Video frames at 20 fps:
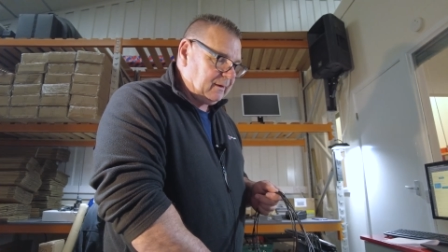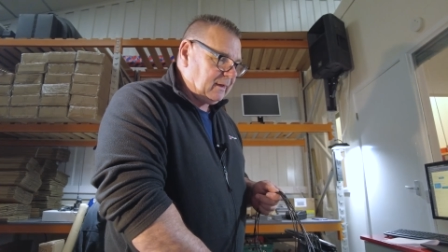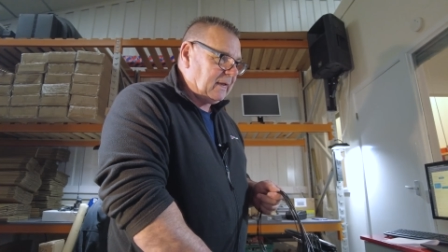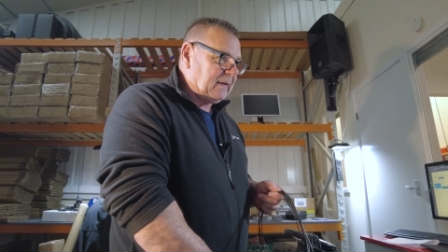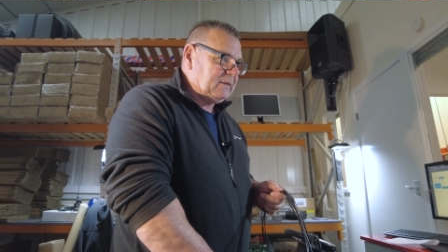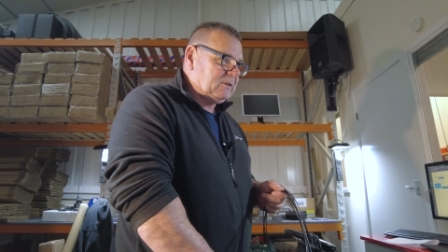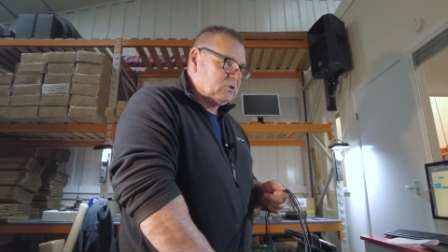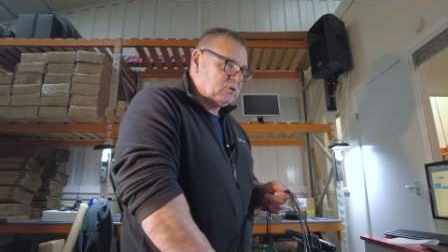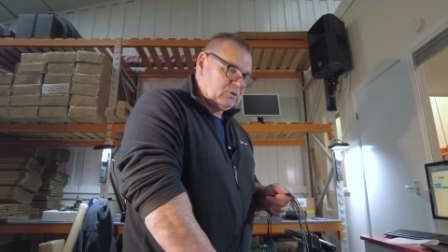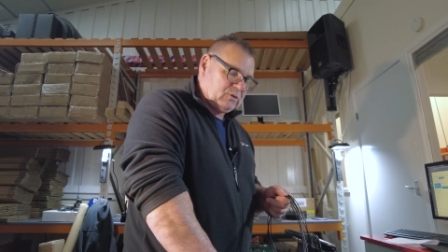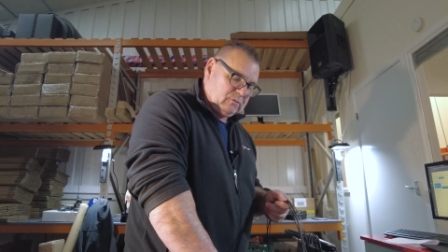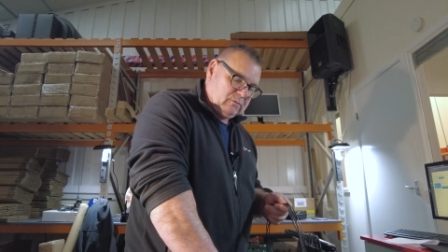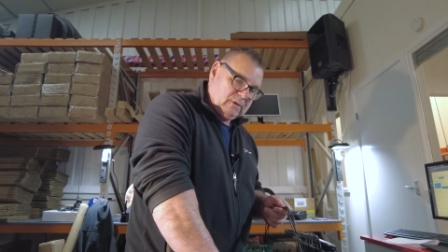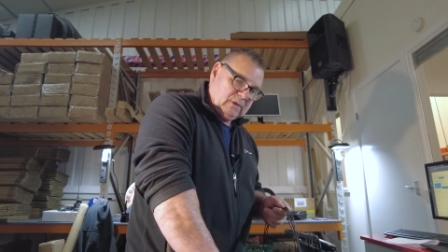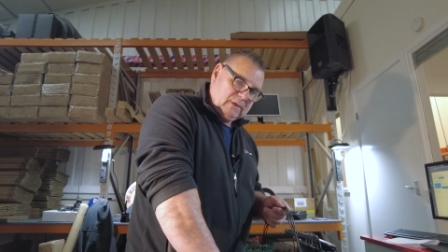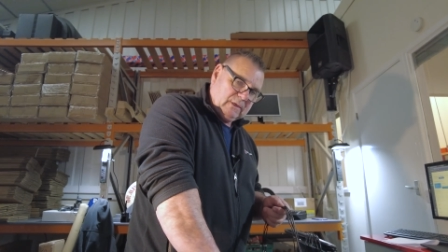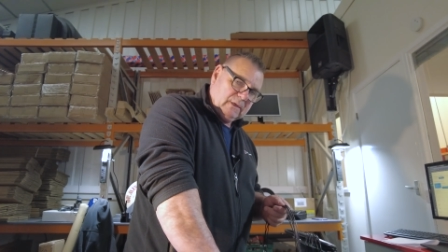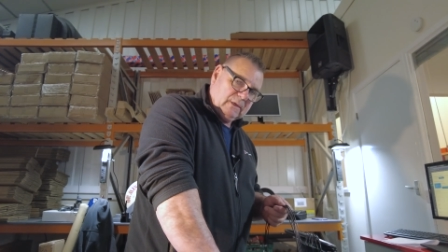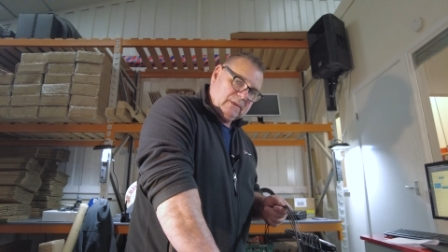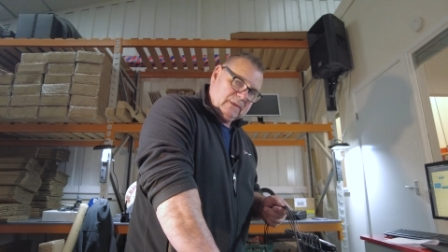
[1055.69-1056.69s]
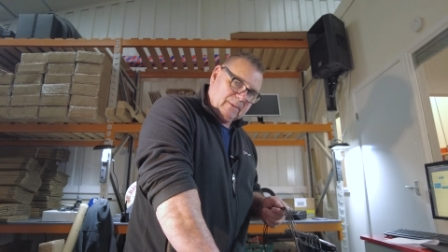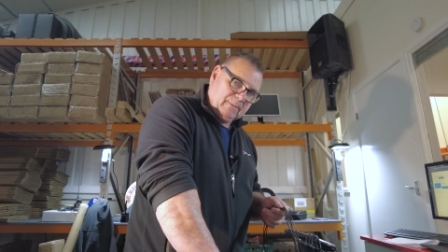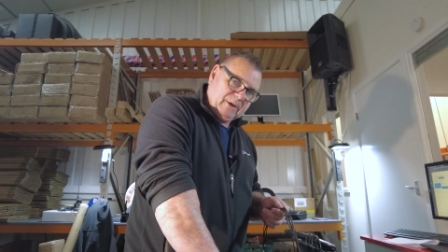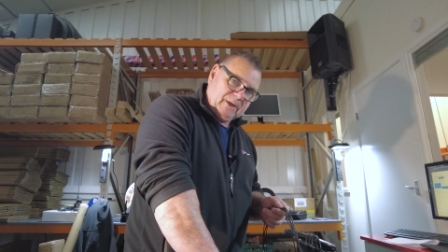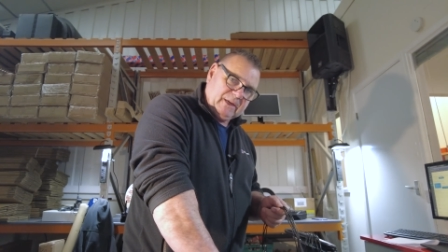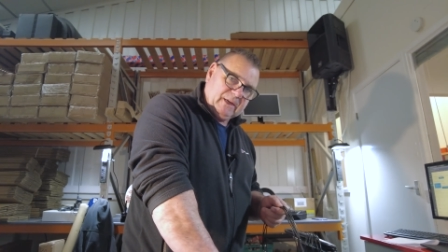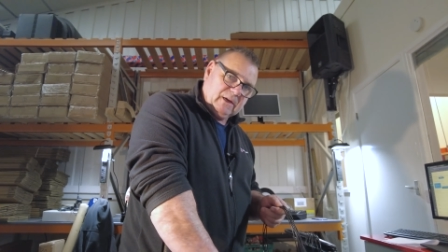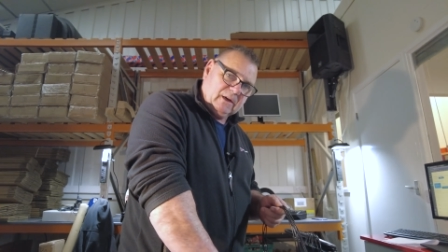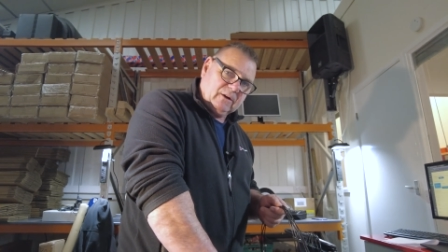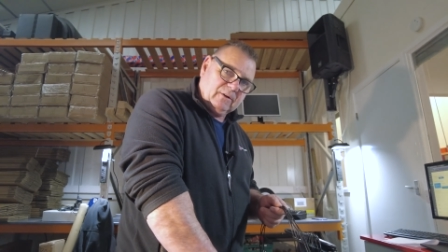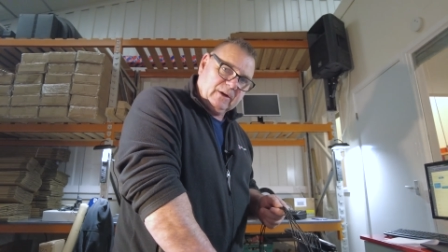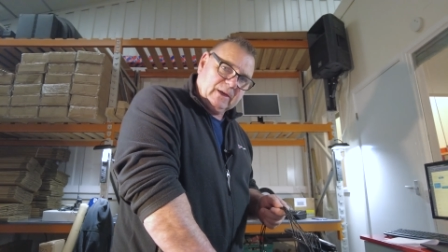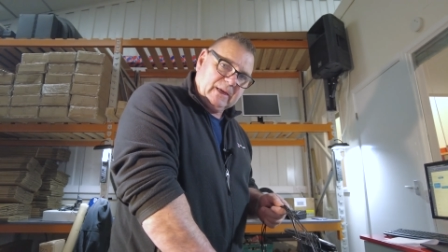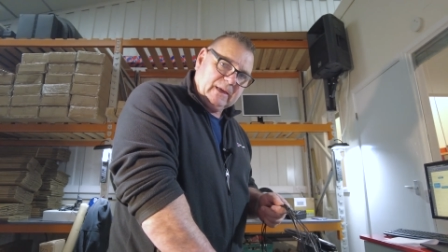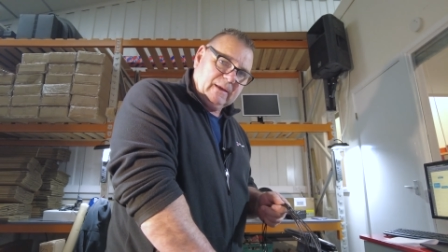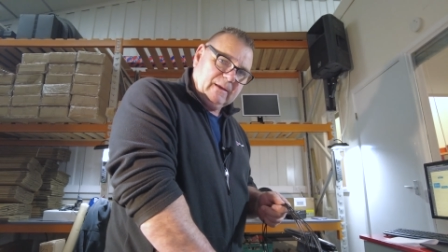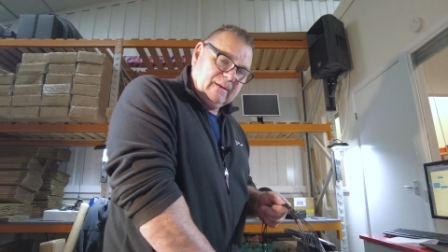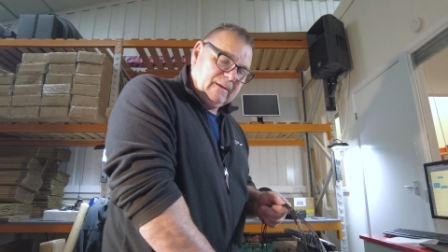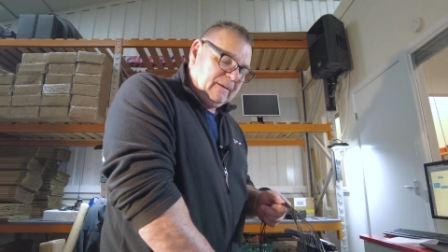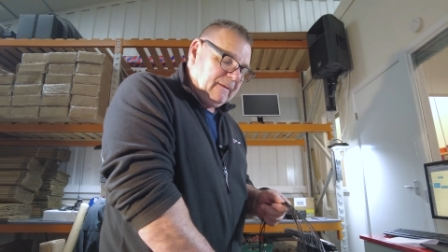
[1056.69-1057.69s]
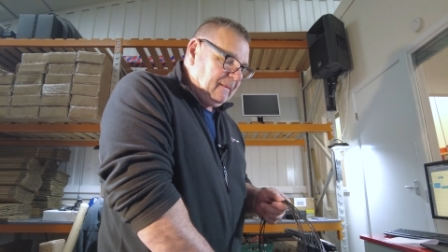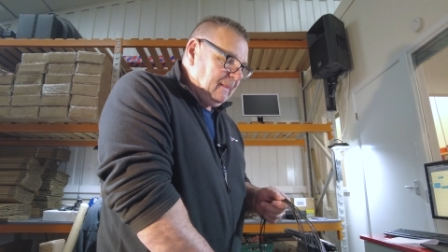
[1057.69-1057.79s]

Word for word: H-E-E-R-E,